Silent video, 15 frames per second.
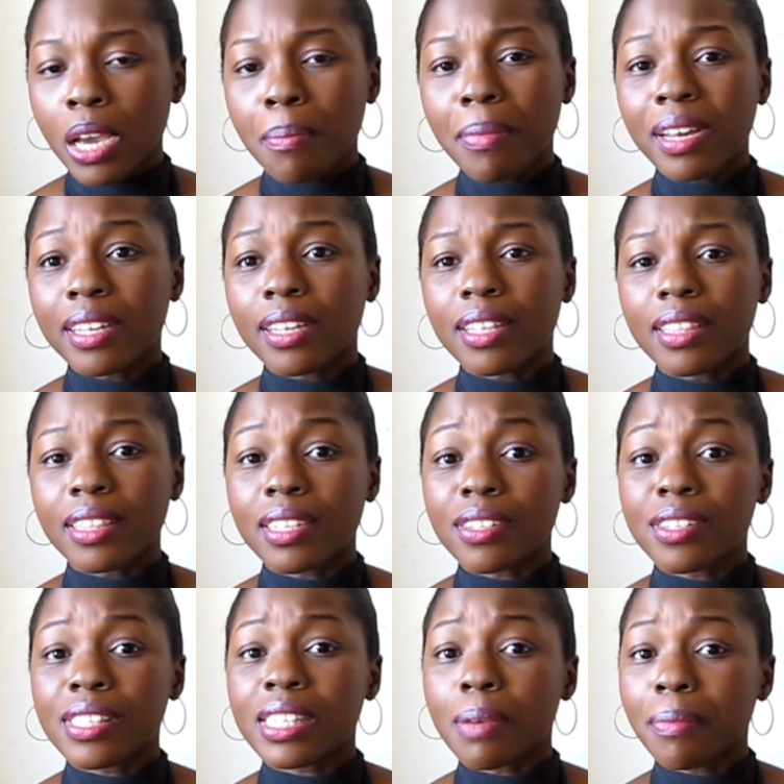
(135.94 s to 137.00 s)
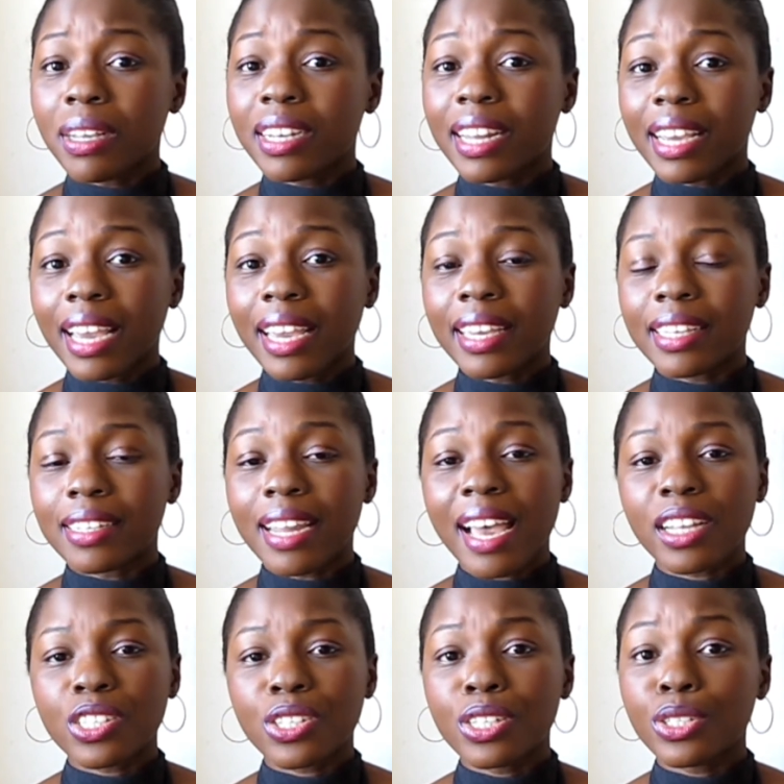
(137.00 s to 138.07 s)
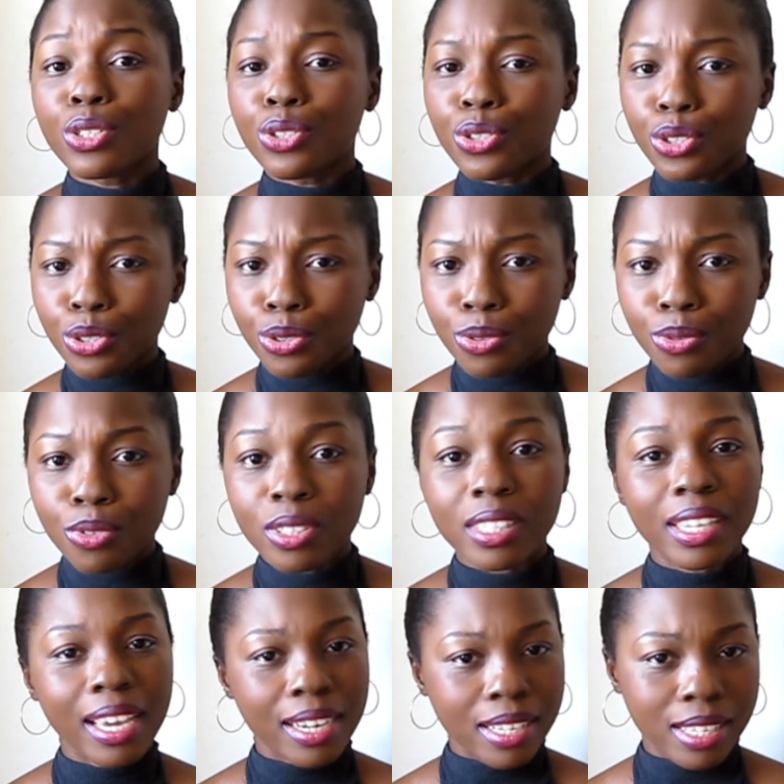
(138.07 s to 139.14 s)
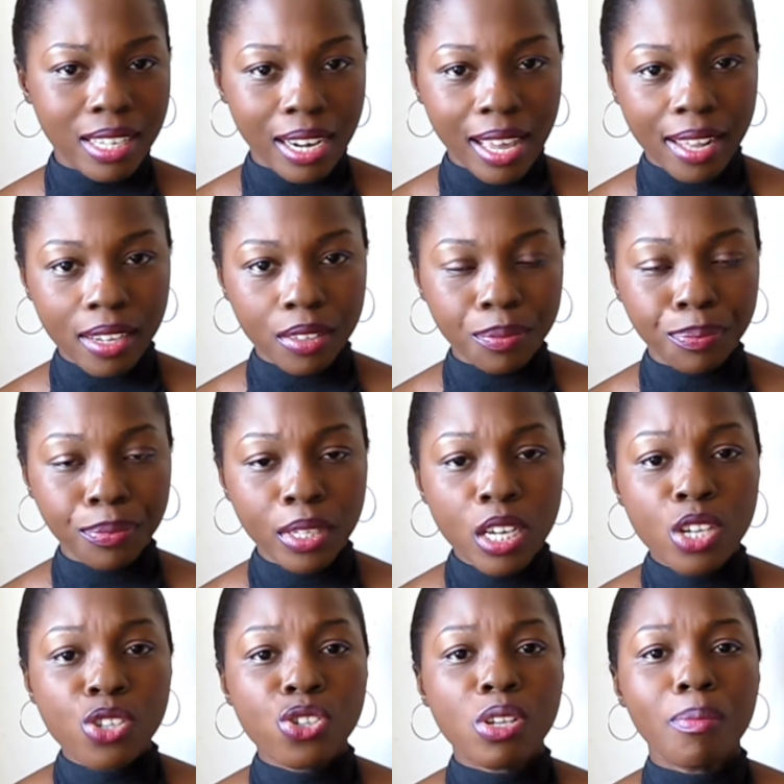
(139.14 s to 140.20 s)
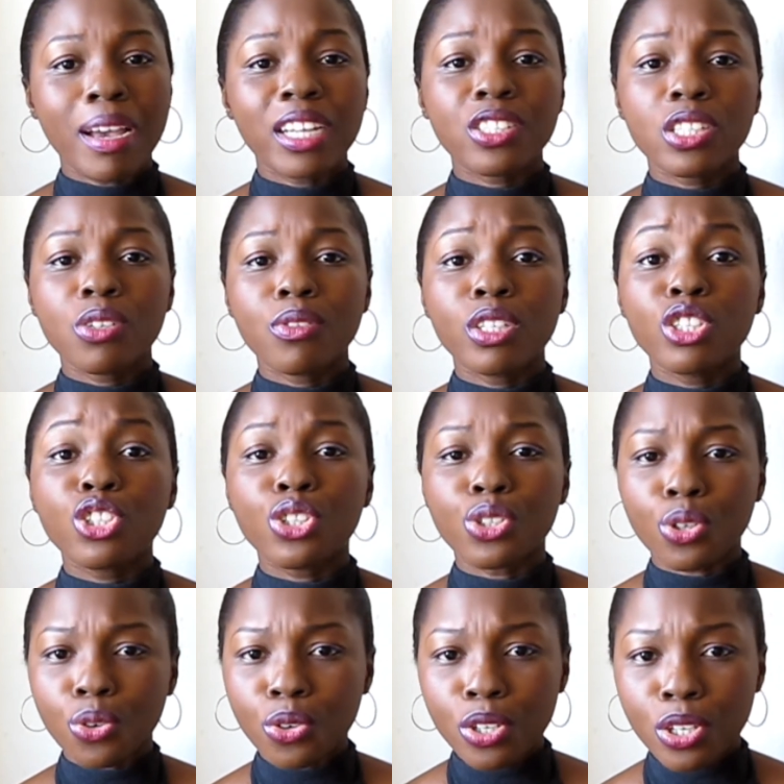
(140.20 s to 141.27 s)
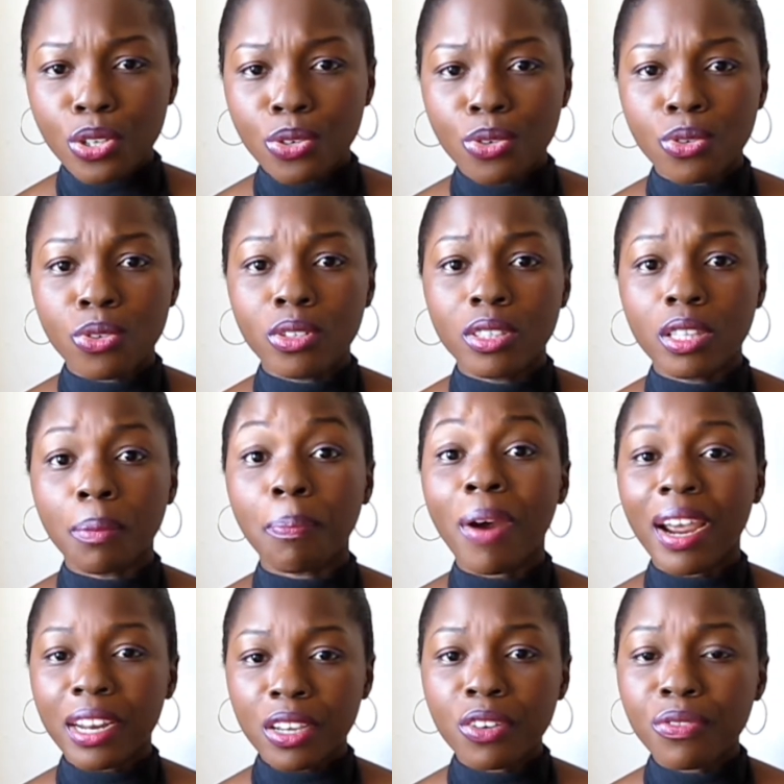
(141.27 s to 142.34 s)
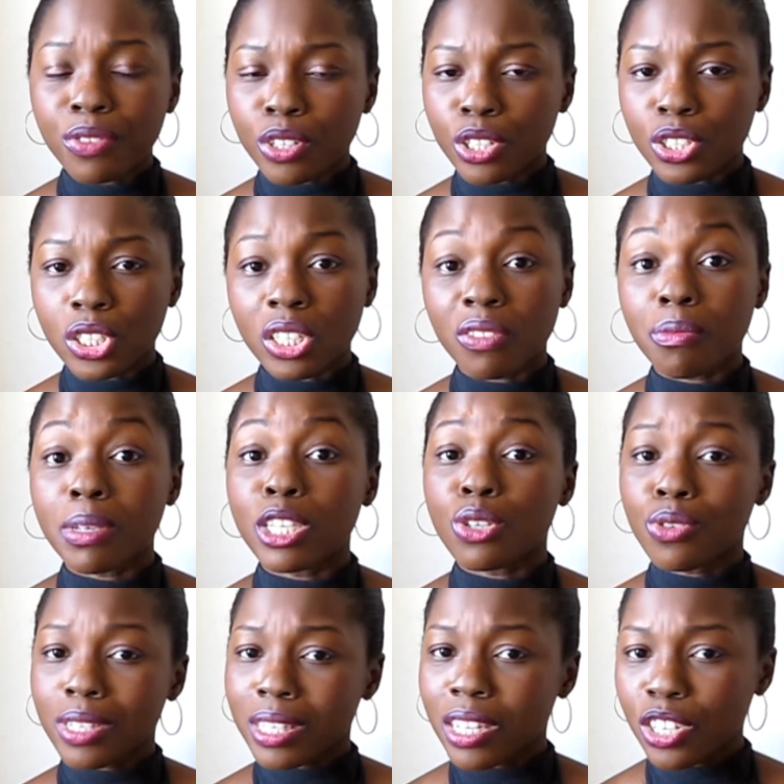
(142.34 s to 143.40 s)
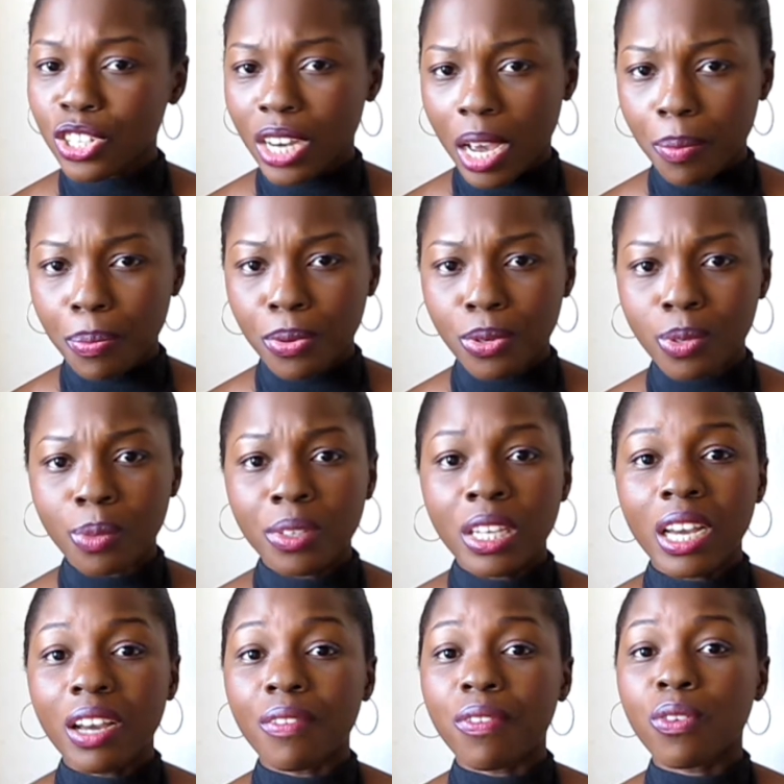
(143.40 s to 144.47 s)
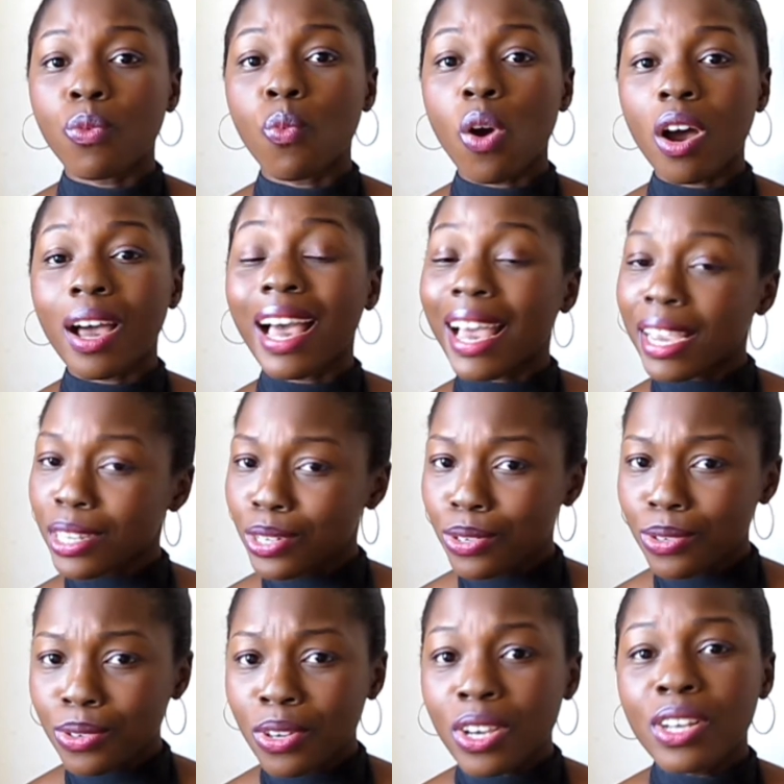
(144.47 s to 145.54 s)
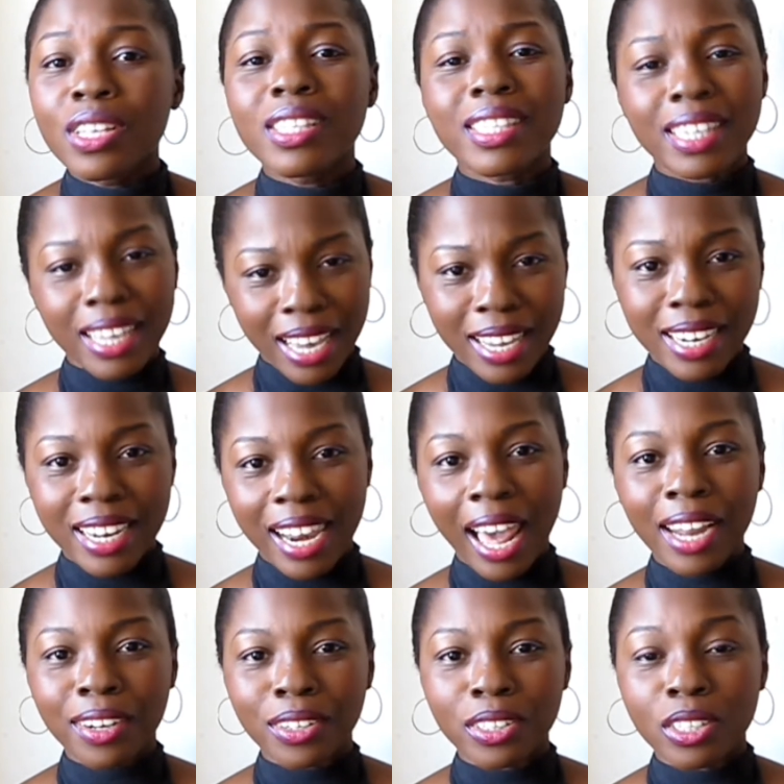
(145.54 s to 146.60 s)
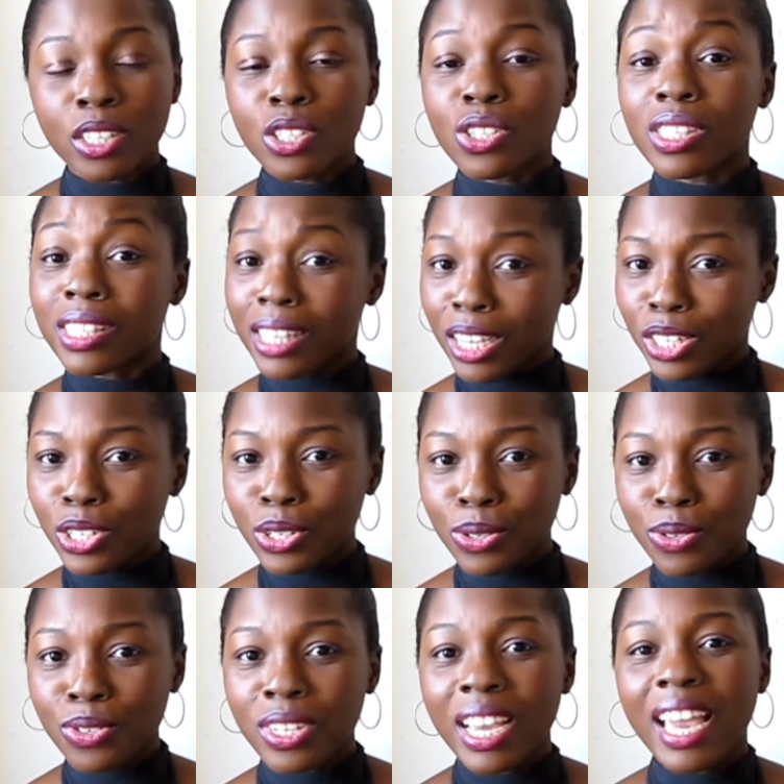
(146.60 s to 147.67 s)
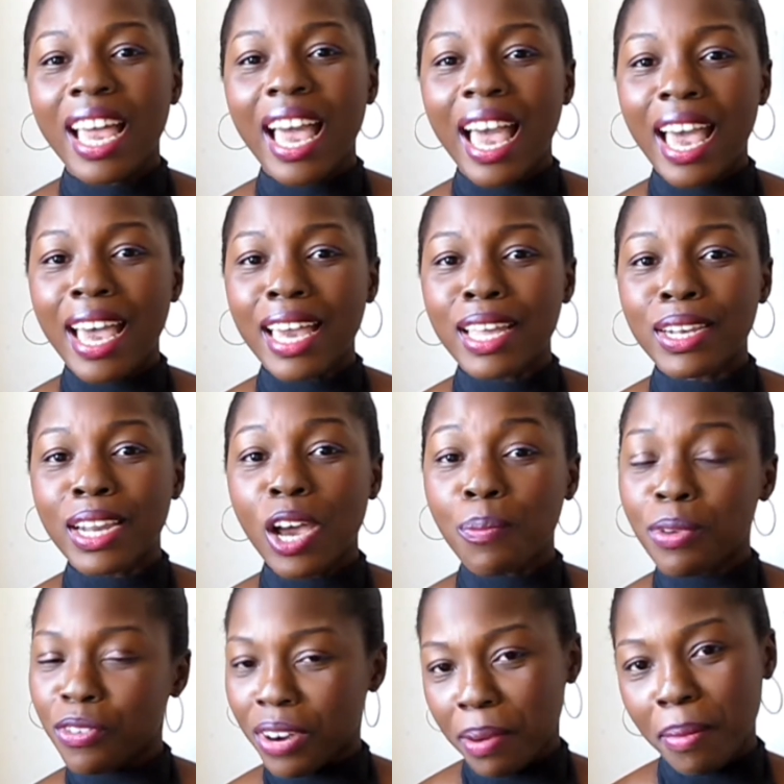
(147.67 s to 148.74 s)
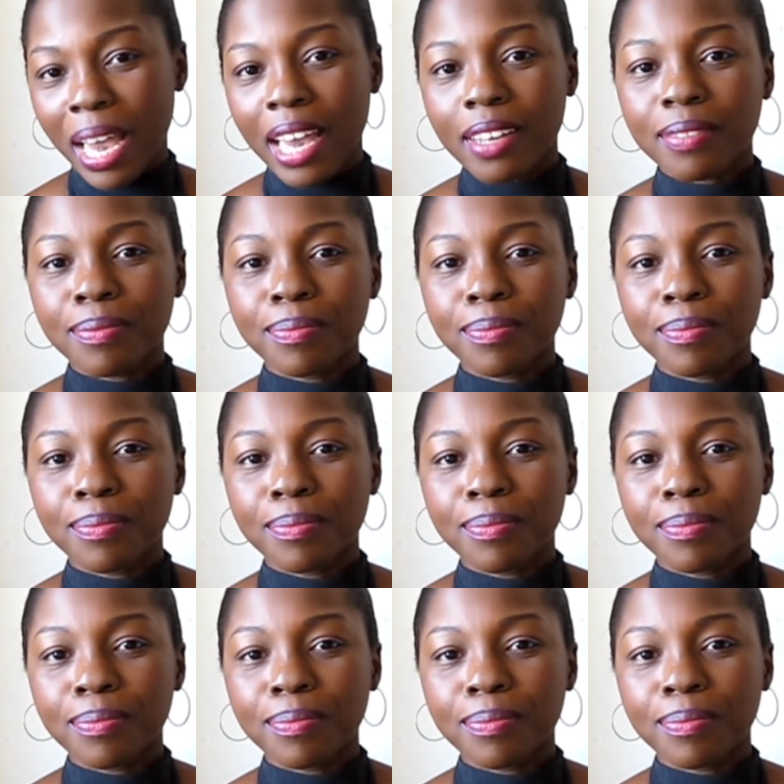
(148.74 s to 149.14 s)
but there is something that I can actually do to get it to lather. So I'm actually going to show you the practical version of me using the shampoo of what I do to get it lathered. So stay tuned and I'll be right back.